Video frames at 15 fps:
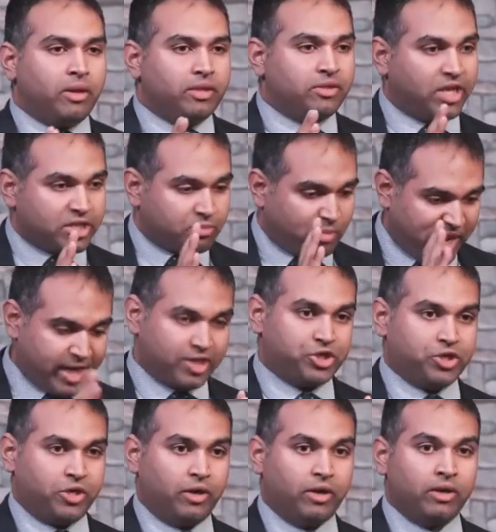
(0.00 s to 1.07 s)
This
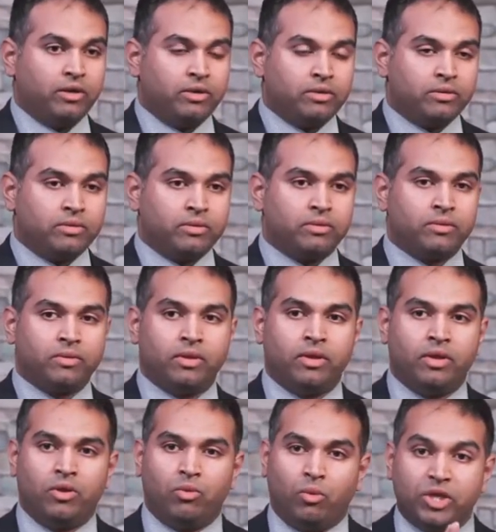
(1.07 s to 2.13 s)
picture
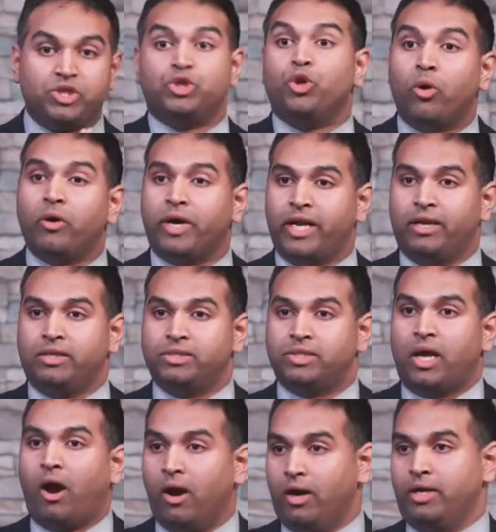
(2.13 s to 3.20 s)
was Dorian's
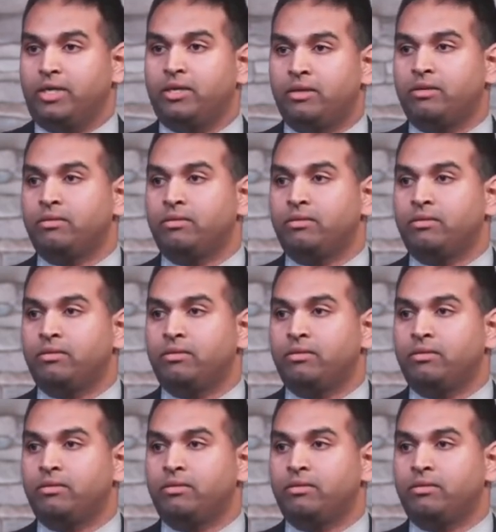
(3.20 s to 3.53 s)
heart.